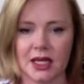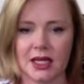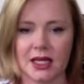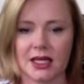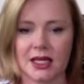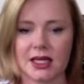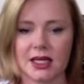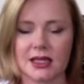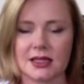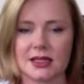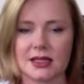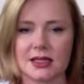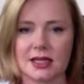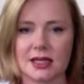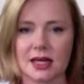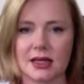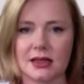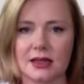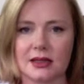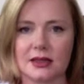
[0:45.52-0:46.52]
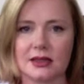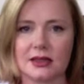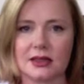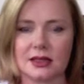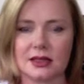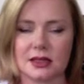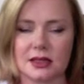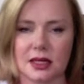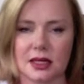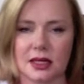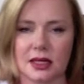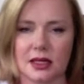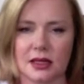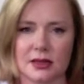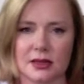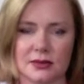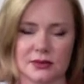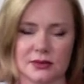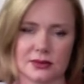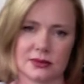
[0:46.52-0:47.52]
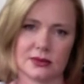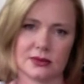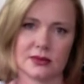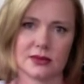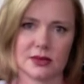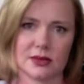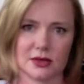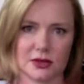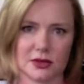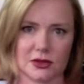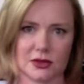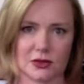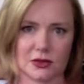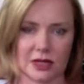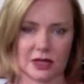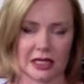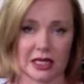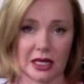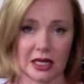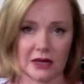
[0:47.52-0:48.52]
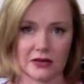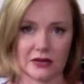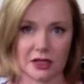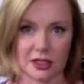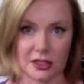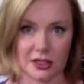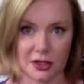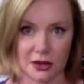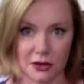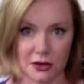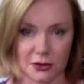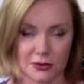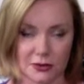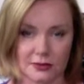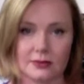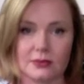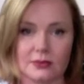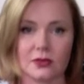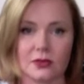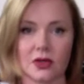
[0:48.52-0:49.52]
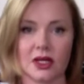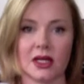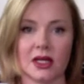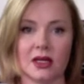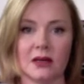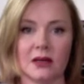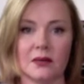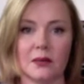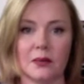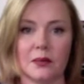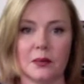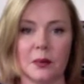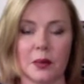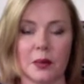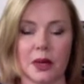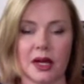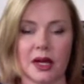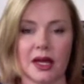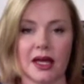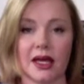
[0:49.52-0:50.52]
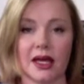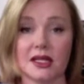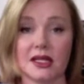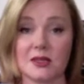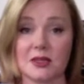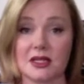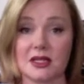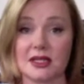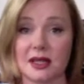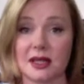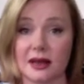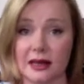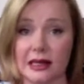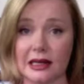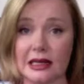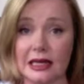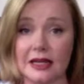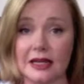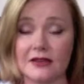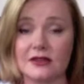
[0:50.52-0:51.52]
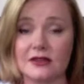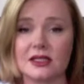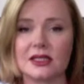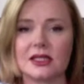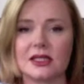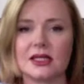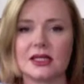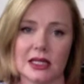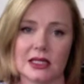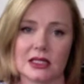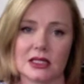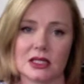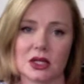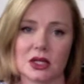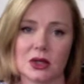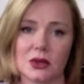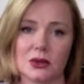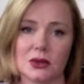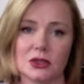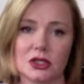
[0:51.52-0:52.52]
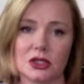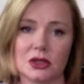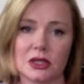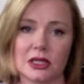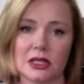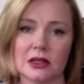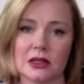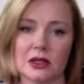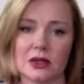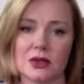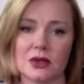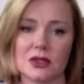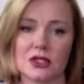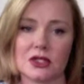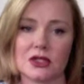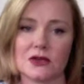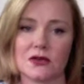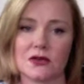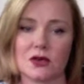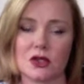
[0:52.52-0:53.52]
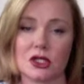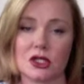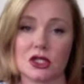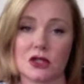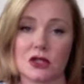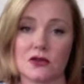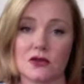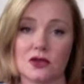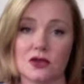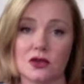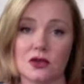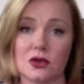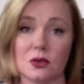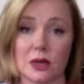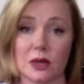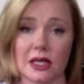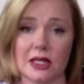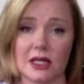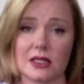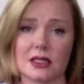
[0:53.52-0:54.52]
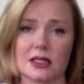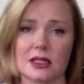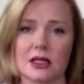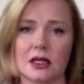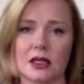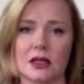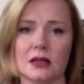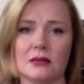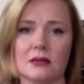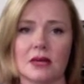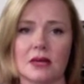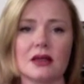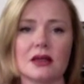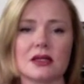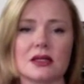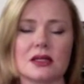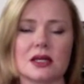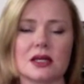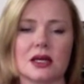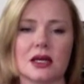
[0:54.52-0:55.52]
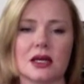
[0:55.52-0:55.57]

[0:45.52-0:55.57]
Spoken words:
It started 3.5 years ago when my husband suddenly left. So during those first few weeks and months,